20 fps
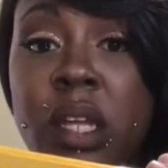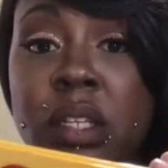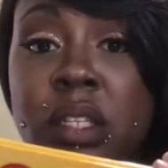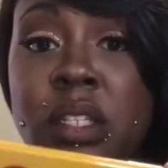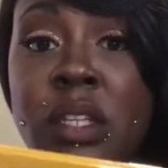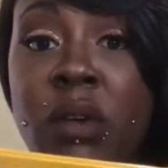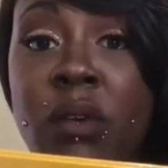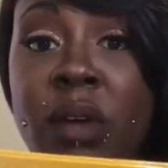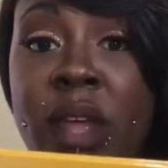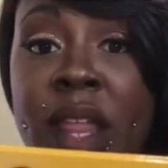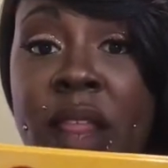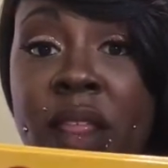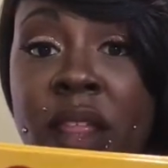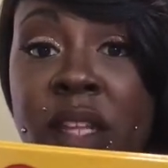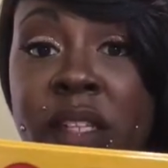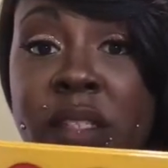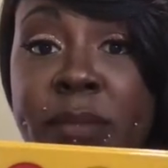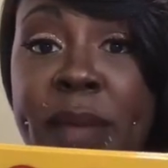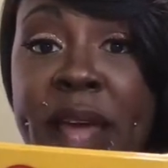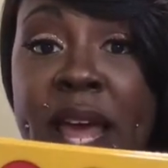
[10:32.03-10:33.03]
So in
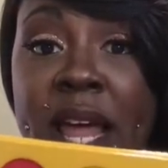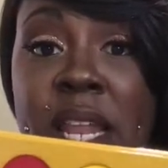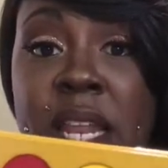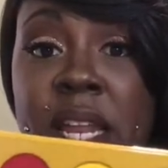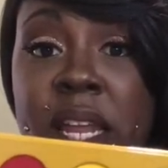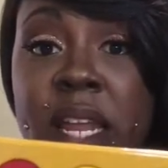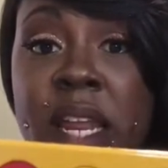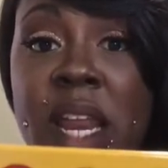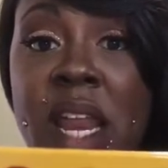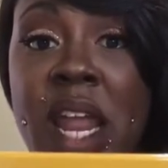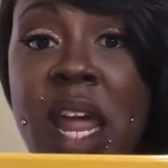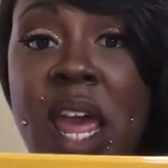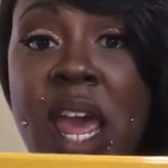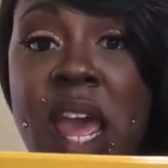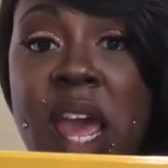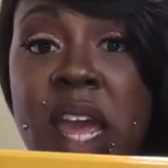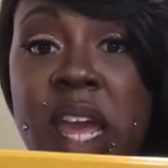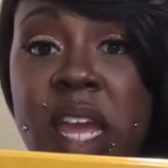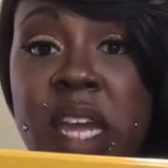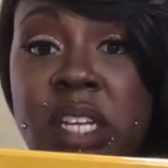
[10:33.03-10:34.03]
this palette,
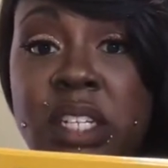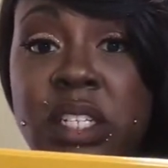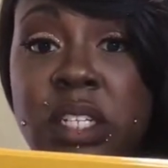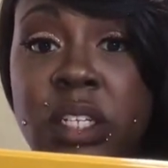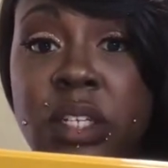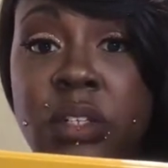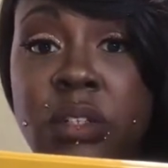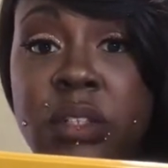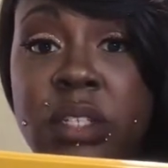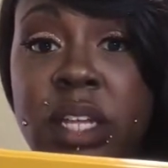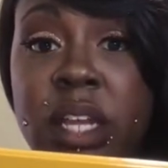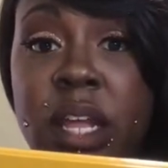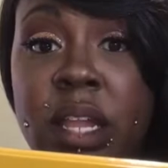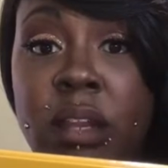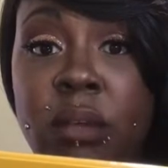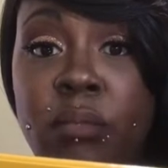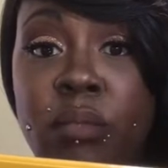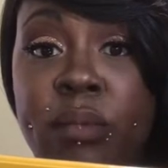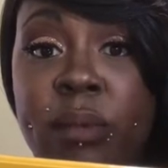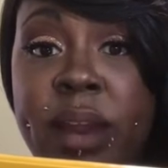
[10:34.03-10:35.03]
I actually used the
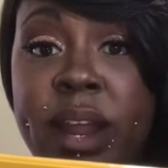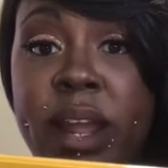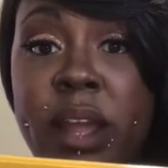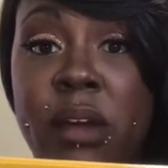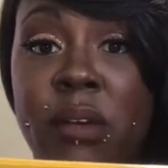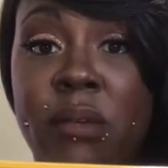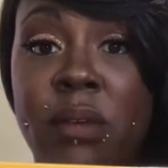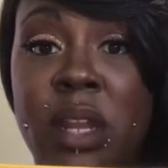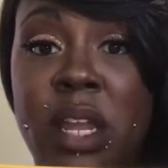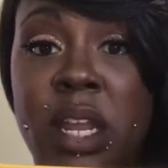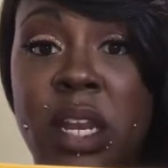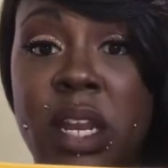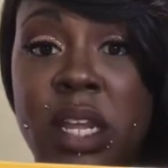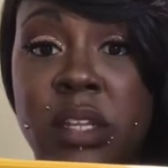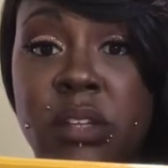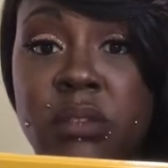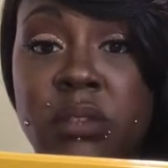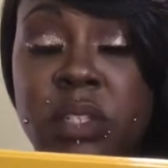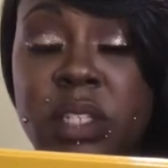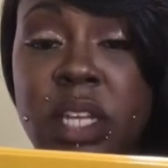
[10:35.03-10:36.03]
color brown and
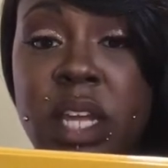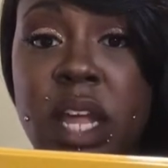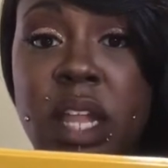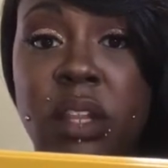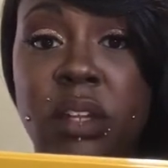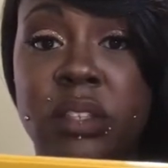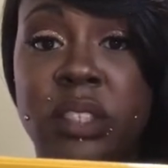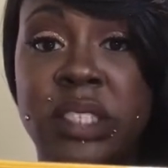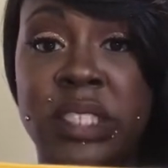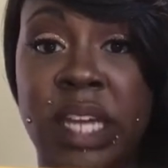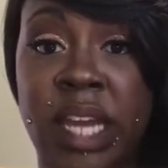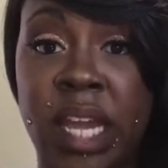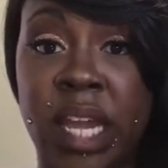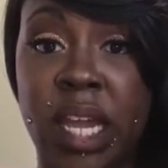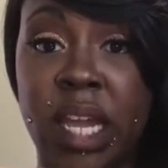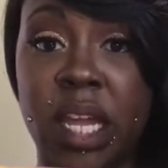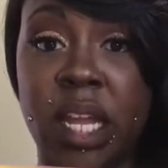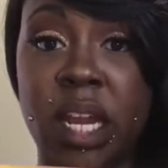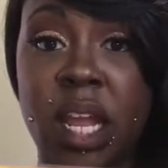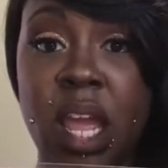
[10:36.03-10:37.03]
I used the color tan.
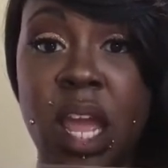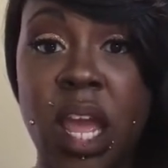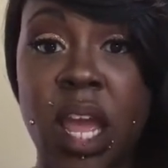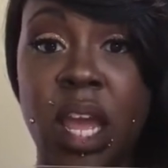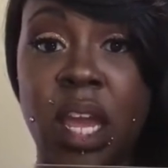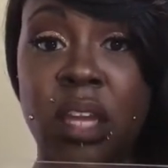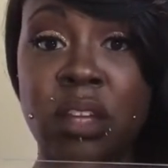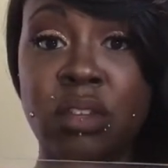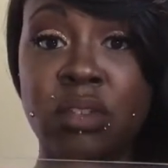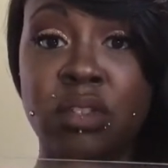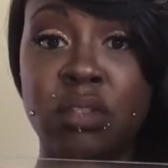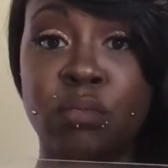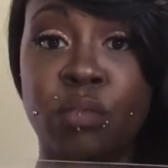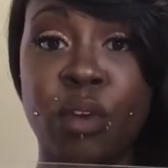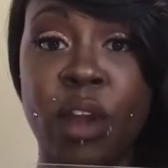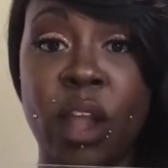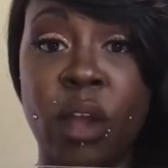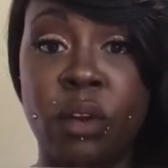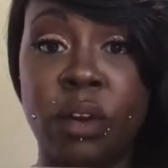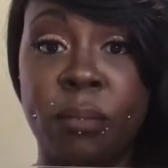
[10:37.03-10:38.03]
I used
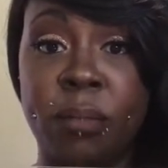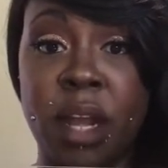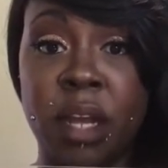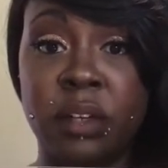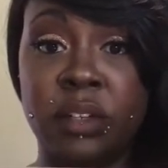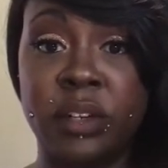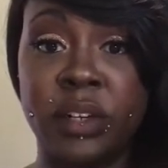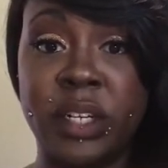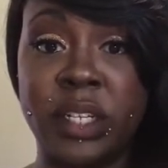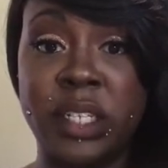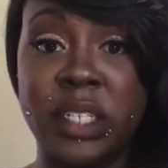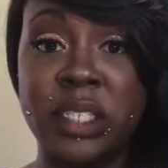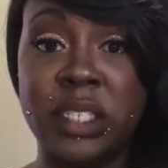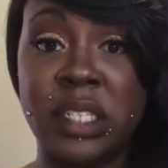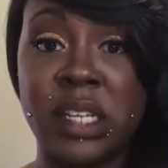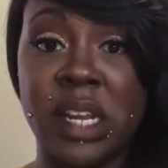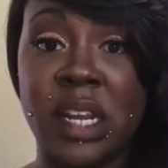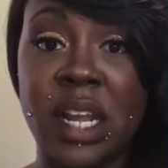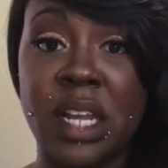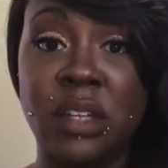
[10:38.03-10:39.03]
brown in my crease
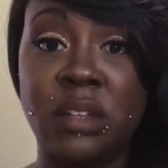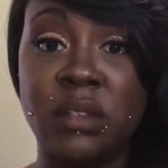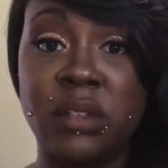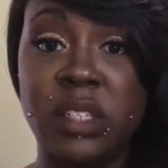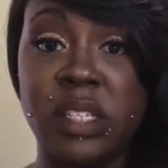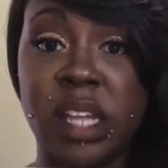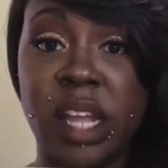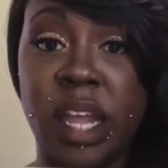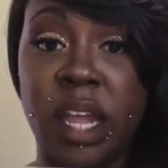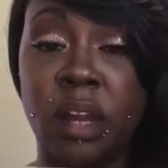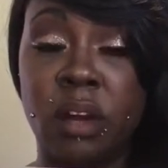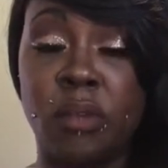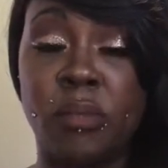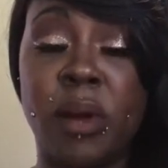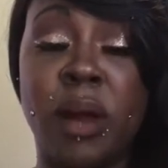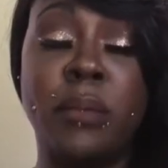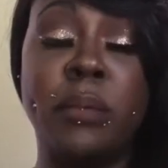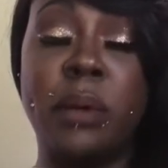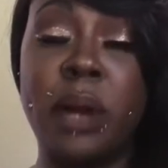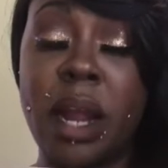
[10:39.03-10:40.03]
and I used tan on
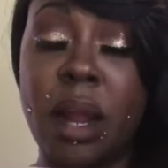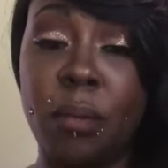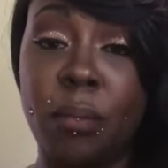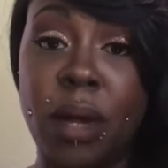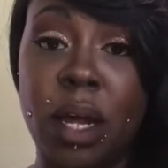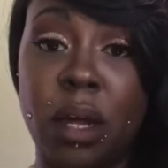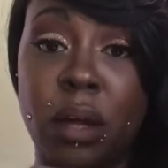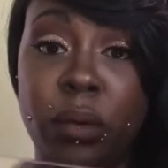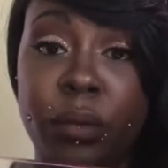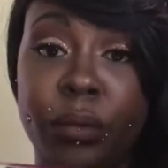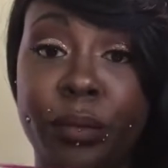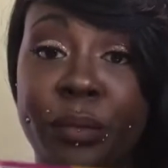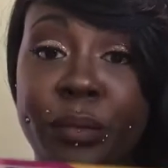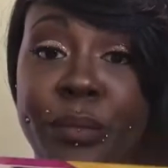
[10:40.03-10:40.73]
my brow bone.